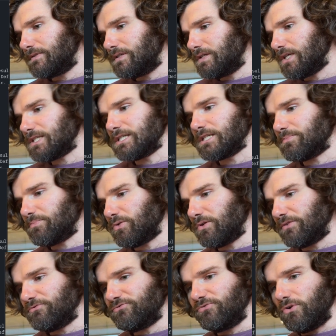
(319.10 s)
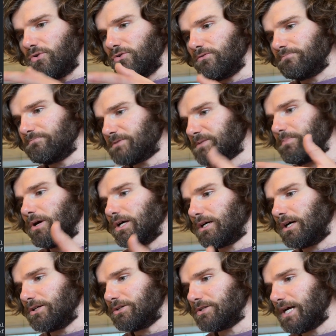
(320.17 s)
doesn't support full smart
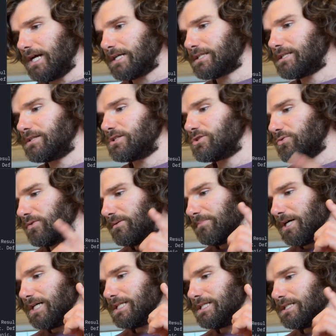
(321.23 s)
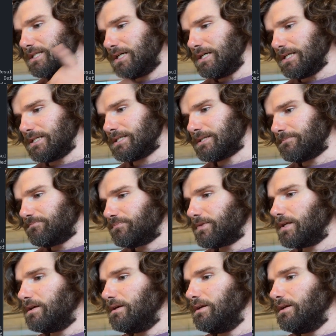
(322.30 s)
contracts. Soroban does.
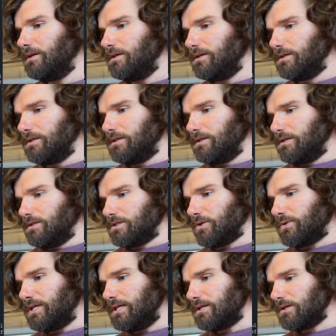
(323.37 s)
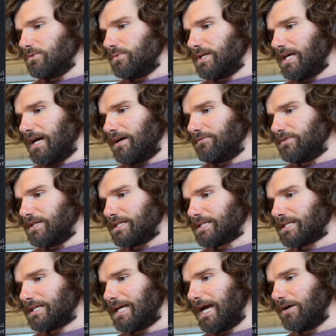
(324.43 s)
So here we have
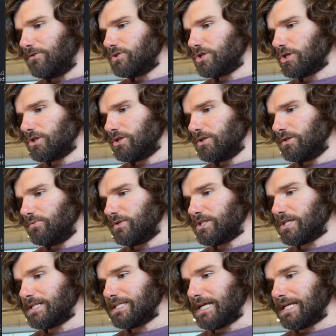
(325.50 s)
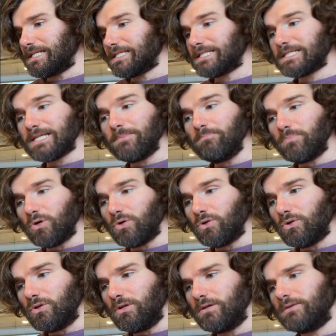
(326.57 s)
this counter, which is a
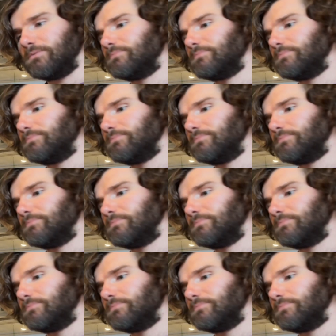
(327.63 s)
symbol,